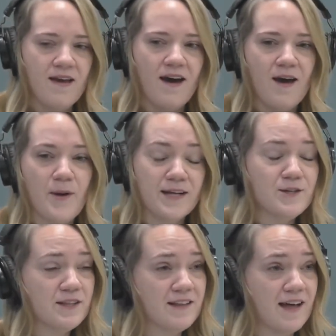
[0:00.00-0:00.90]
I
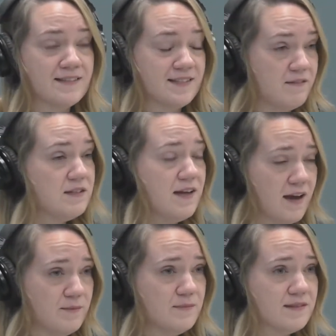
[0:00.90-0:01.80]
took the class 7
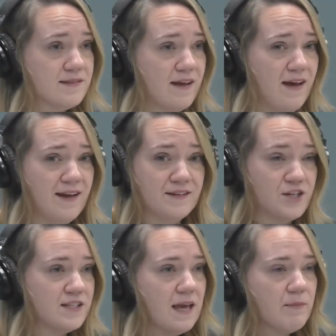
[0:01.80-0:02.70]
times, and it
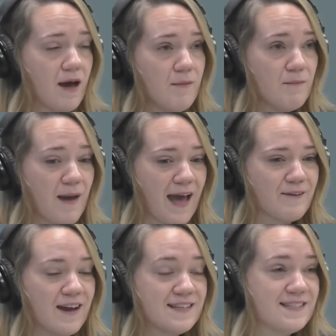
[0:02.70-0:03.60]
just kept coming
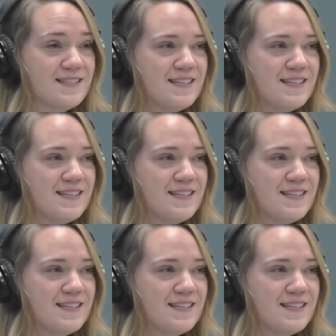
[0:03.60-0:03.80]
back, right?